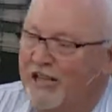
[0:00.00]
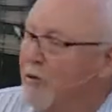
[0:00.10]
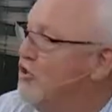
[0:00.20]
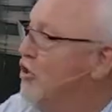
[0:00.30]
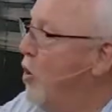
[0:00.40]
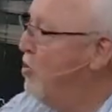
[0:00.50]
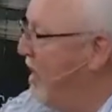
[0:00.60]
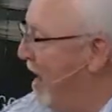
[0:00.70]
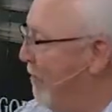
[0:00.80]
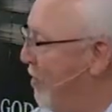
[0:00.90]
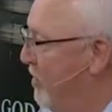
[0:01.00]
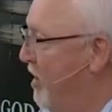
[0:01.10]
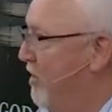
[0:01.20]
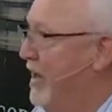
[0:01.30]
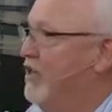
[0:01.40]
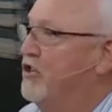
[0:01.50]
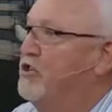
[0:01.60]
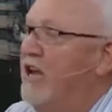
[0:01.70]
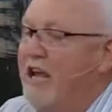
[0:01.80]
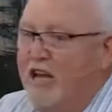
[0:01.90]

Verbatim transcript: They were chosen out of all the other nations